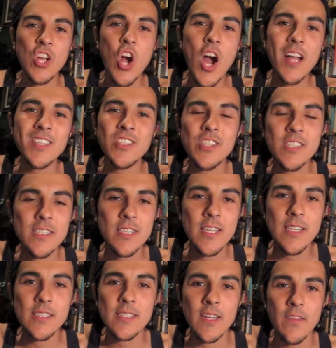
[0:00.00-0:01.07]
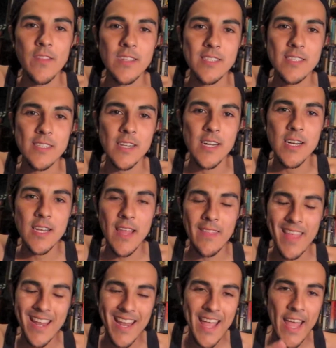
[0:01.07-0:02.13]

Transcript: consciousness of the sun and that